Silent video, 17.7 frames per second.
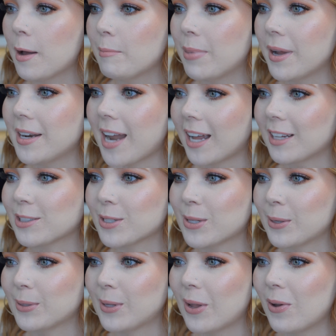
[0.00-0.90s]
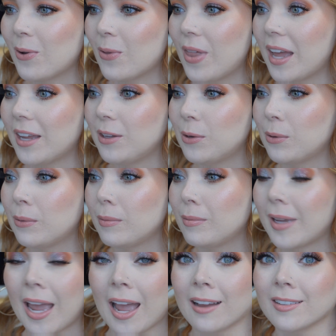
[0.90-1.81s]
but not so low that
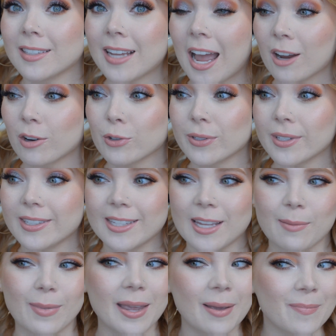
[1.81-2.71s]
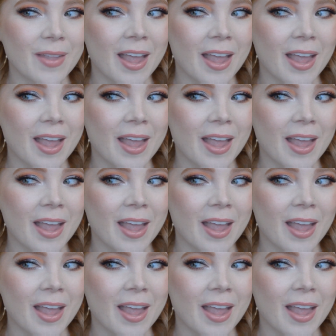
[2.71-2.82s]
you can't actually see me.